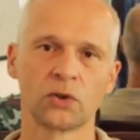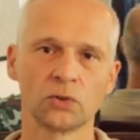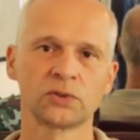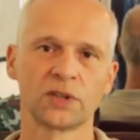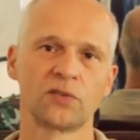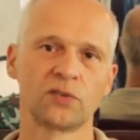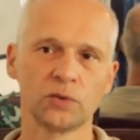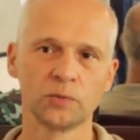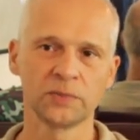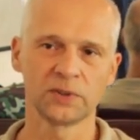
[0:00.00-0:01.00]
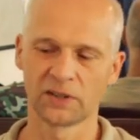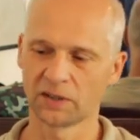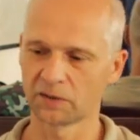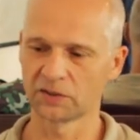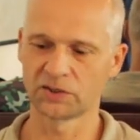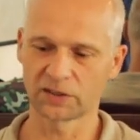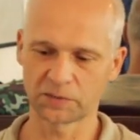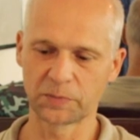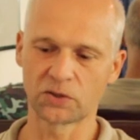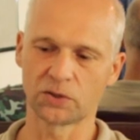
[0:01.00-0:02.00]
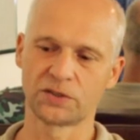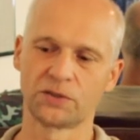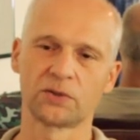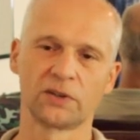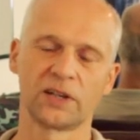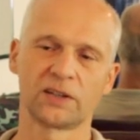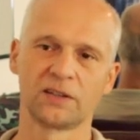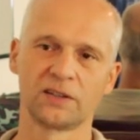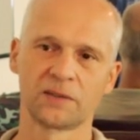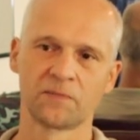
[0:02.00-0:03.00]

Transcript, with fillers: don't assume that just because you connected